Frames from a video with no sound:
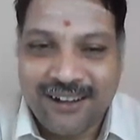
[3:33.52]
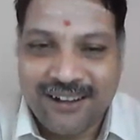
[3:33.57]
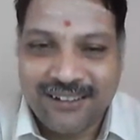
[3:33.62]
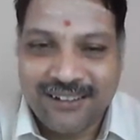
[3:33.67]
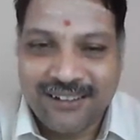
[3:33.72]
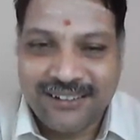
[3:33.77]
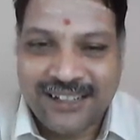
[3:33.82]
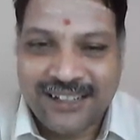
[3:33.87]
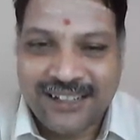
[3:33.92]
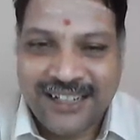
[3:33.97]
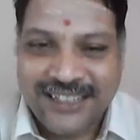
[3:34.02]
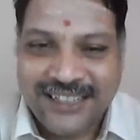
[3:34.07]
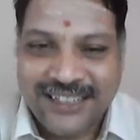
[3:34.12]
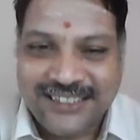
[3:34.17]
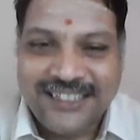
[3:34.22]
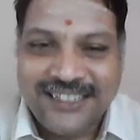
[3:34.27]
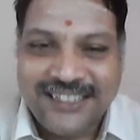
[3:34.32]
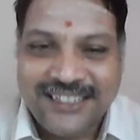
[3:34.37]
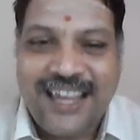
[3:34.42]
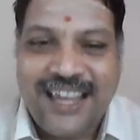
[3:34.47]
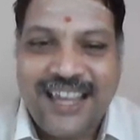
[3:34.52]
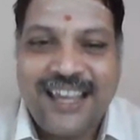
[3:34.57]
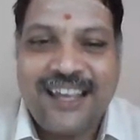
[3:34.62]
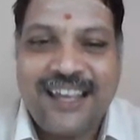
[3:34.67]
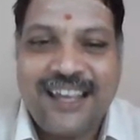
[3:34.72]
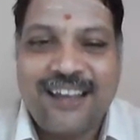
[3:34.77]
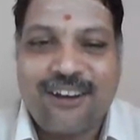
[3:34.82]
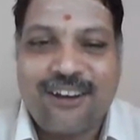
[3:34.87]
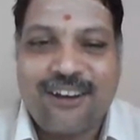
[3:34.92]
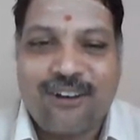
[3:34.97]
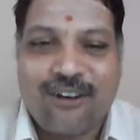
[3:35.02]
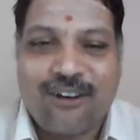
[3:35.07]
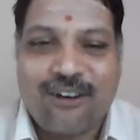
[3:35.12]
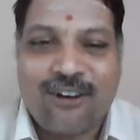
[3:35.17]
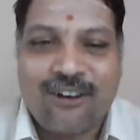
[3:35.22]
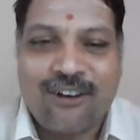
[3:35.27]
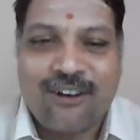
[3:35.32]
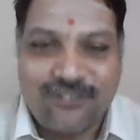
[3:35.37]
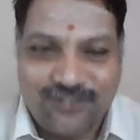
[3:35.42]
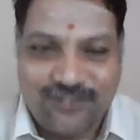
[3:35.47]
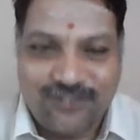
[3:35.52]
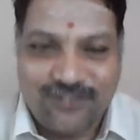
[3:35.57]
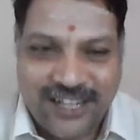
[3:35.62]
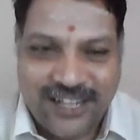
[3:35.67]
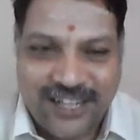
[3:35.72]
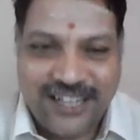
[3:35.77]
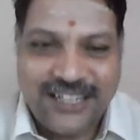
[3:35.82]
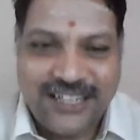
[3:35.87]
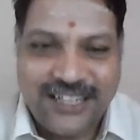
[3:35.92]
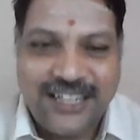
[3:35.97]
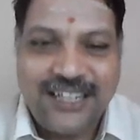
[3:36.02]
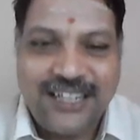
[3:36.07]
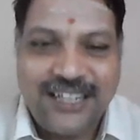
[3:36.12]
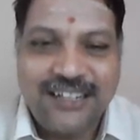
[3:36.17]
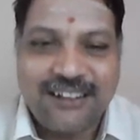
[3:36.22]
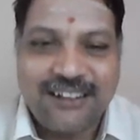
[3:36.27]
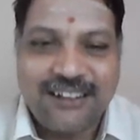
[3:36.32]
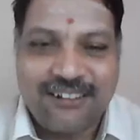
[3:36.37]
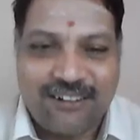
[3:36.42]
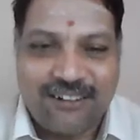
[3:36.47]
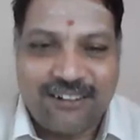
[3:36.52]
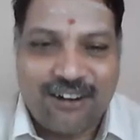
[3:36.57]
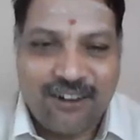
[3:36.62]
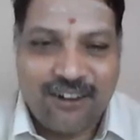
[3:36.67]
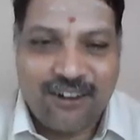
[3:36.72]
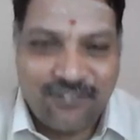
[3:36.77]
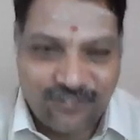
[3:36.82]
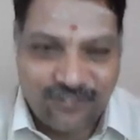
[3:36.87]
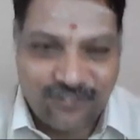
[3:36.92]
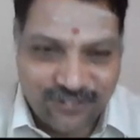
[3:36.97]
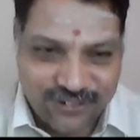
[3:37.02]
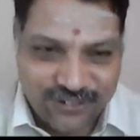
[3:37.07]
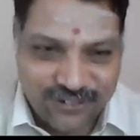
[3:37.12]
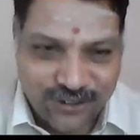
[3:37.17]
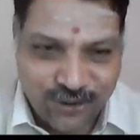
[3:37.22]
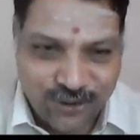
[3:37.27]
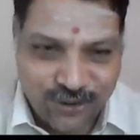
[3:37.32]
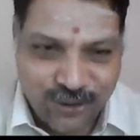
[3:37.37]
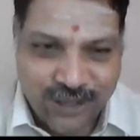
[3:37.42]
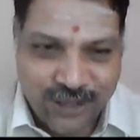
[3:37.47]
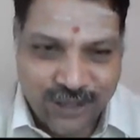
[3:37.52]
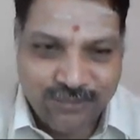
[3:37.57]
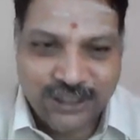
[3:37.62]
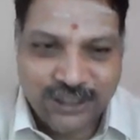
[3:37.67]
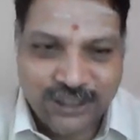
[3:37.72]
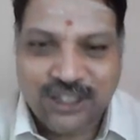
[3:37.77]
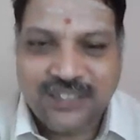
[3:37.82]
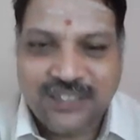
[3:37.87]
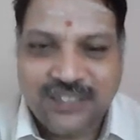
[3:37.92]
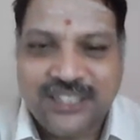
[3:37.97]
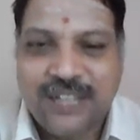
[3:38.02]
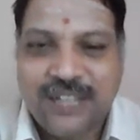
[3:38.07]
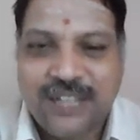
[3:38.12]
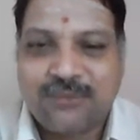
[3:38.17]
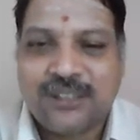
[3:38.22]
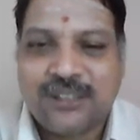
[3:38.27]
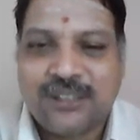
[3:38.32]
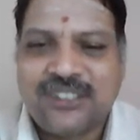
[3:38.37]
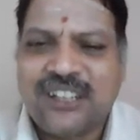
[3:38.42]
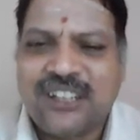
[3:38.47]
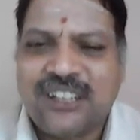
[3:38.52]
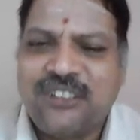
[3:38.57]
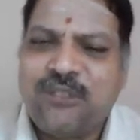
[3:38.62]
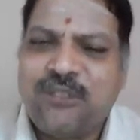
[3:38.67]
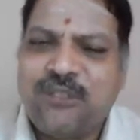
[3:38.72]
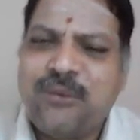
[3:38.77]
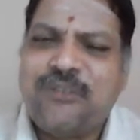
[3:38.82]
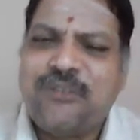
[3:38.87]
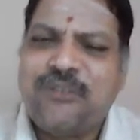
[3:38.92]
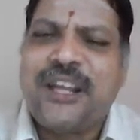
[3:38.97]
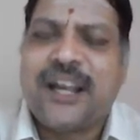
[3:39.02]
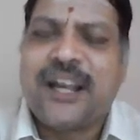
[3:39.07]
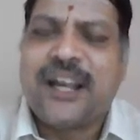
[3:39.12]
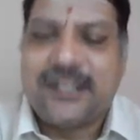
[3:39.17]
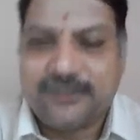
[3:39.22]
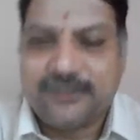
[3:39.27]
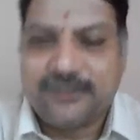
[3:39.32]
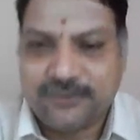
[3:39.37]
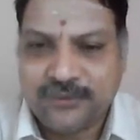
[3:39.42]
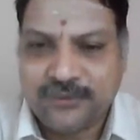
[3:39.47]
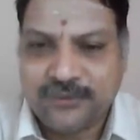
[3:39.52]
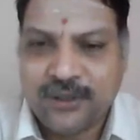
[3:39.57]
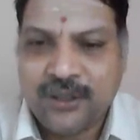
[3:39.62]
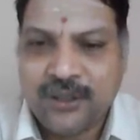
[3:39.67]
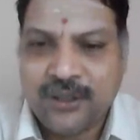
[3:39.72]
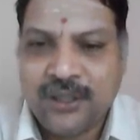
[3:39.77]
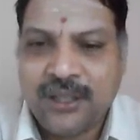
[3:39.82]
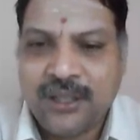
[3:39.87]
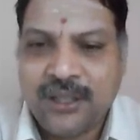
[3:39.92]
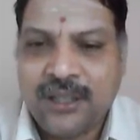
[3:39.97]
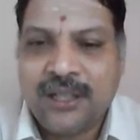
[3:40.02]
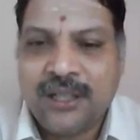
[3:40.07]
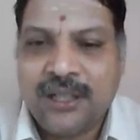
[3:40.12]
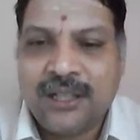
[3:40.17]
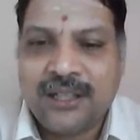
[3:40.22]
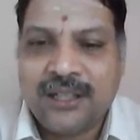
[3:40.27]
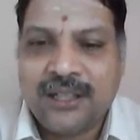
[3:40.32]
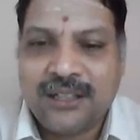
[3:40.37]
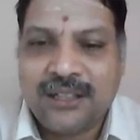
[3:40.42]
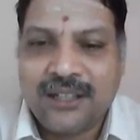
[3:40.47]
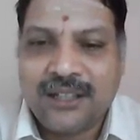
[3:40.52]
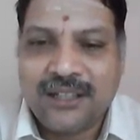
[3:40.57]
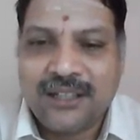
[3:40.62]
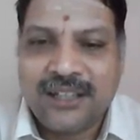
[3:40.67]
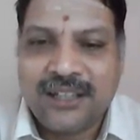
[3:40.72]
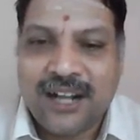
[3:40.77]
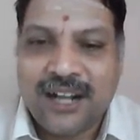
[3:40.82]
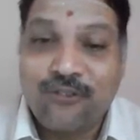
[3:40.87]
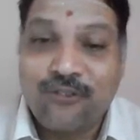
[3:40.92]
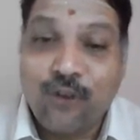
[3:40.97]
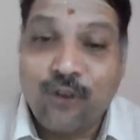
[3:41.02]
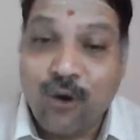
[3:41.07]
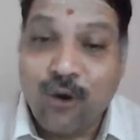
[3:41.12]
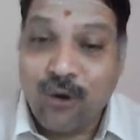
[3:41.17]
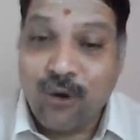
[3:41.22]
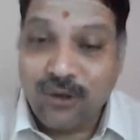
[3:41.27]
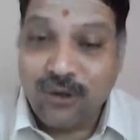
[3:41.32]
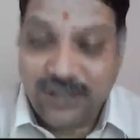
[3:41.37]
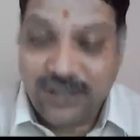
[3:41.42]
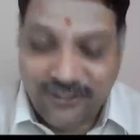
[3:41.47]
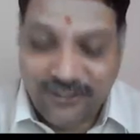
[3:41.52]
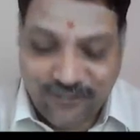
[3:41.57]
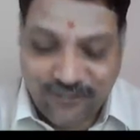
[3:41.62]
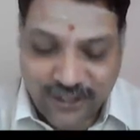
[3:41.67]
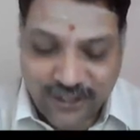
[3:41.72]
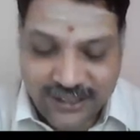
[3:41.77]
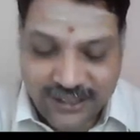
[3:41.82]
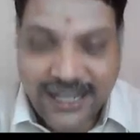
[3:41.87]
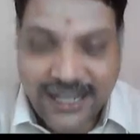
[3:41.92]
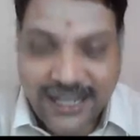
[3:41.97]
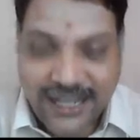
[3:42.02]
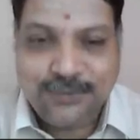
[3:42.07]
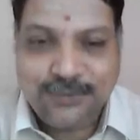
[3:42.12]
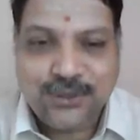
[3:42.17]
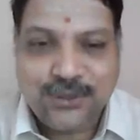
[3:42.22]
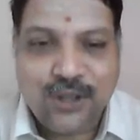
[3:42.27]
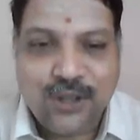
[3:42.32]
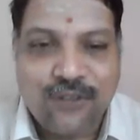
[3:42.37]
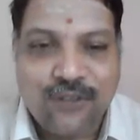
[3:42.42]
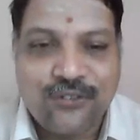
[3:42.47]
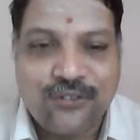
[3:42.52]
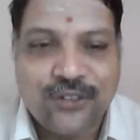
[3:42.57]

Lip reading: the next day of daily of union budget or state budget, it will be very high. There are 4 different types of